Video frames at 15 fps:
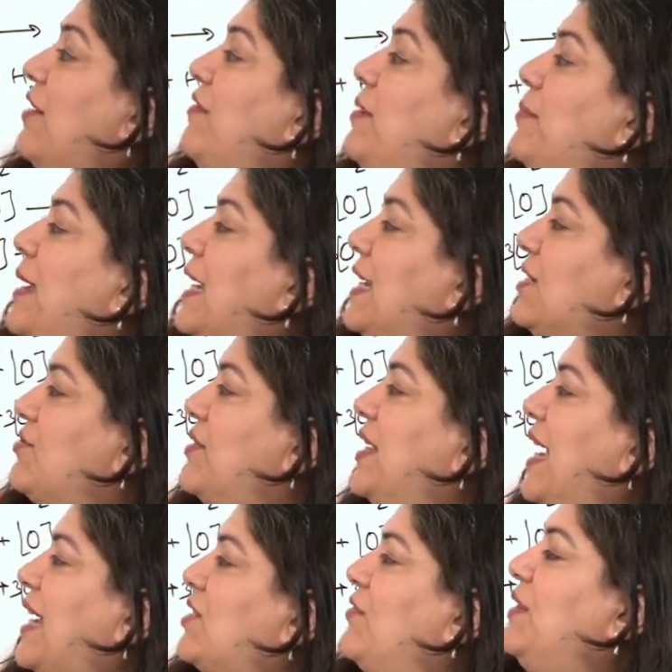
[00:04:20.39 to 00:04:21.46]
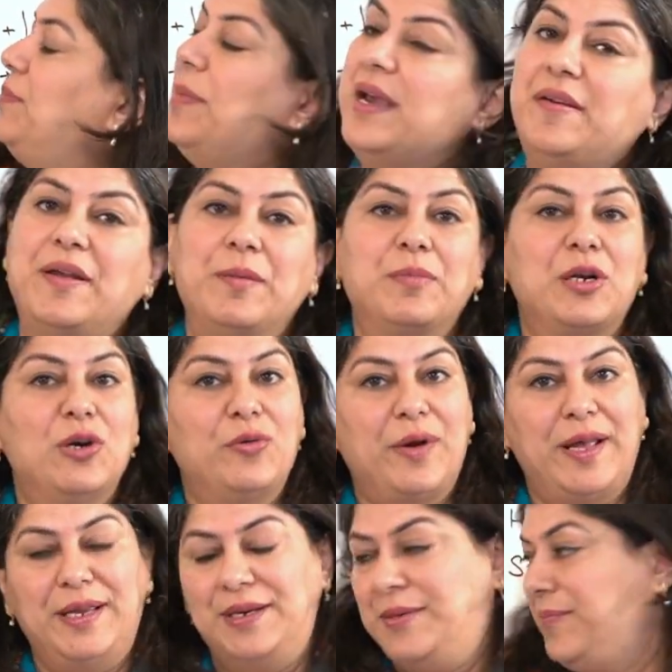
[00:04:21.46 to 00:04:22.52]
We make it react with barium
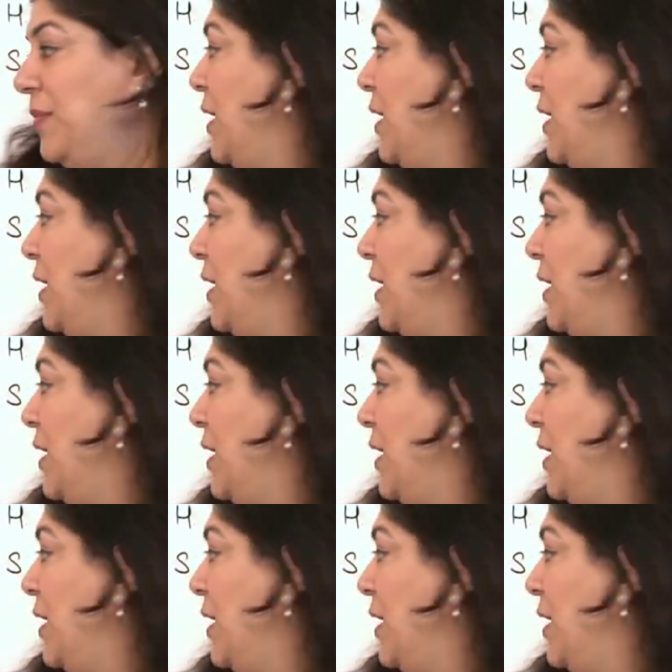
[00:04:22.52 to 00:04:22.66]
chloride.